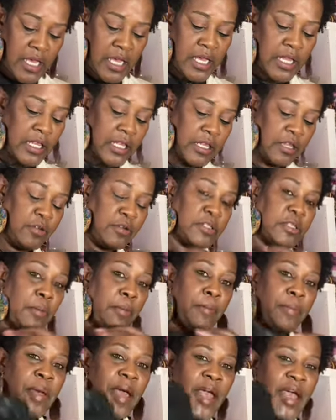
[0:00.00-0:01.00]
And then there's a
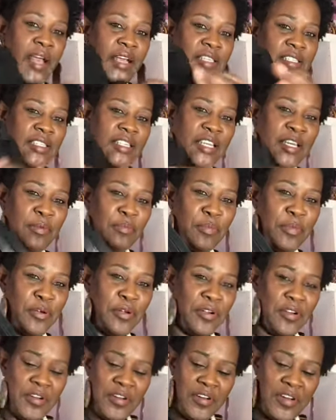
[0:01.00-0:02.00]
back zipper,